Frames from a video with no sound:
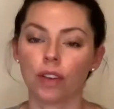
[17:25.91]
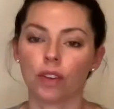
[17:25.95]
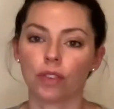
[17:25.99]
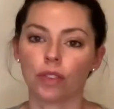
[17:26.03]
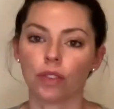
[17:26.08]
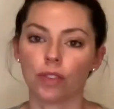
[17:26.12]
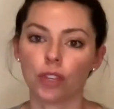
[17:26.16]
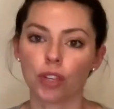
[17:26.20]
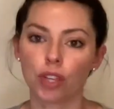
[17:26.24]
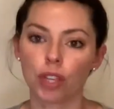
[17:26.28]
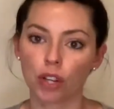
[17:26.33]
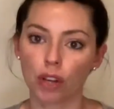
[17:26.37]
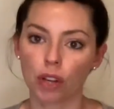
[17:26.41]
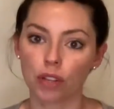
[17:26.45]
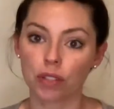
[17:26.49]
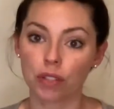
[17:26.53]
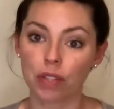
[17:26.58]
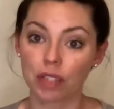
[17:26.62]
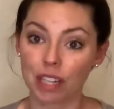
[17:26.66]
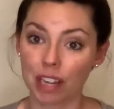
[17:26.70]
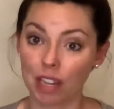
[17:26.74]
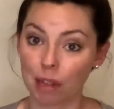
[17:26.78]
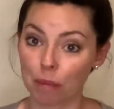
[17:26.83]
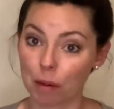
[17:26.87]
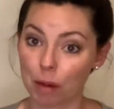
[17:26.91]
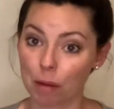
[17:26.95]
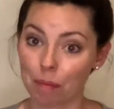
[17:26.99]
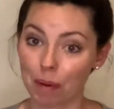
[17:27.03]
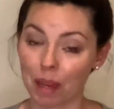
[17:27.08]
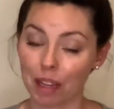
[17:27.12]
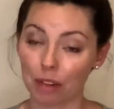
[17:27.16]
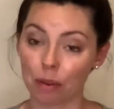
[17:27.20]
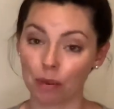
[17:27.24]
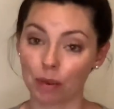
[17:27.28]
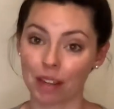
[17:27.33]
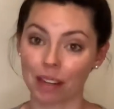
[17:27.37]
You can also celebrate by
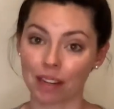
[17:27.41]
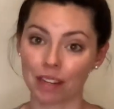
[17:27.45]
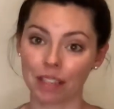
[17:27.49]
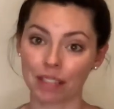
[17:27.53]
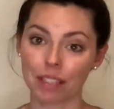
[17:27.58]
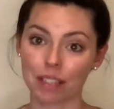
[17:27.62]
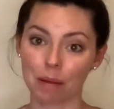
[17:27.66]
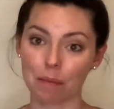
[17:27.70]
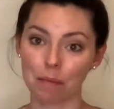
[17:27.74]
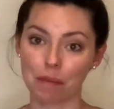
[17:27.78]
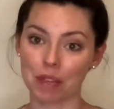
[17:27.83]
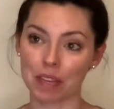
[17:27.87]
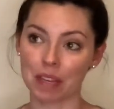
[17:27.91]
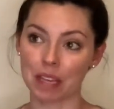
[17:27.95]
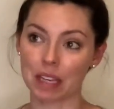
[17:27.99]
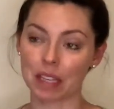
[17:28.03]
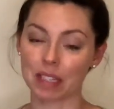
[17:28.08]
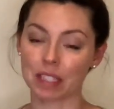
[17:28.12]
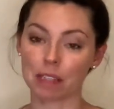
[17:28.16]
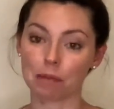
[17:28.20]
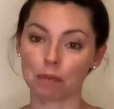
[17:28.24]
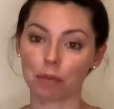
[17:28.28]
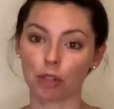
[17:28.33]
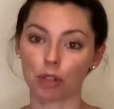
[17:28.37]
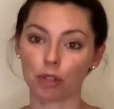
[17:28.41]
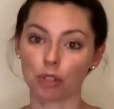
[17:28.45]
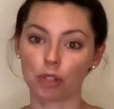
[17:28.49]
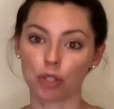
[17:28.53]
creating something similar